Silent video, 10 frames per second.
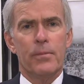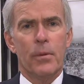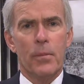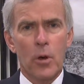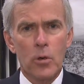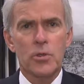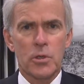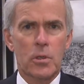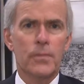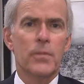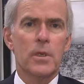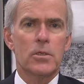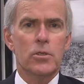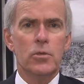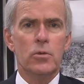proposal
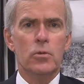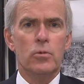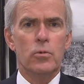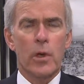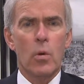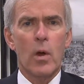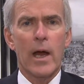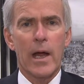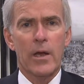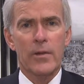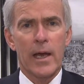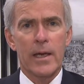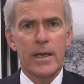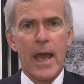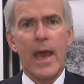to require
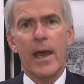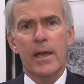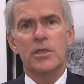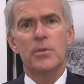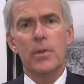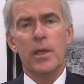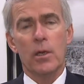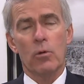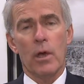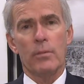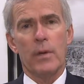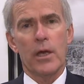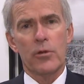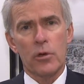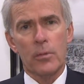that ads being run
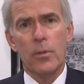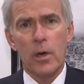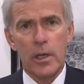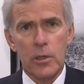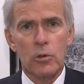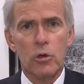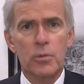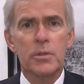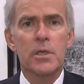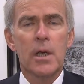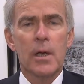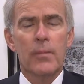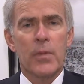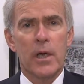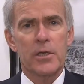by third-party groups
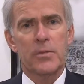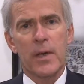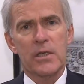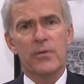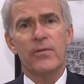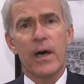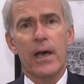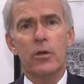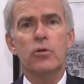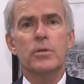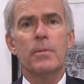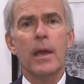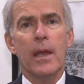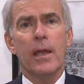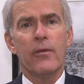specify who's
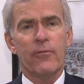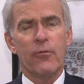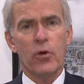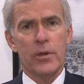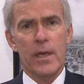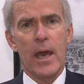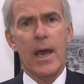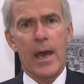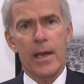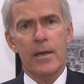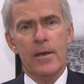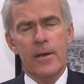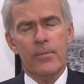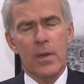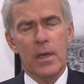paying for the ad.
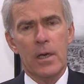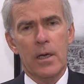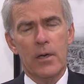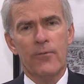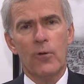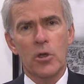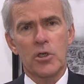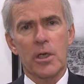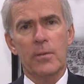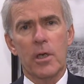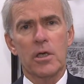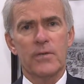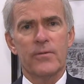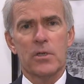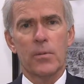Unfortunately, because
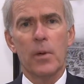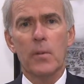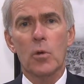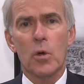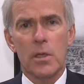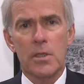of a Supreme Court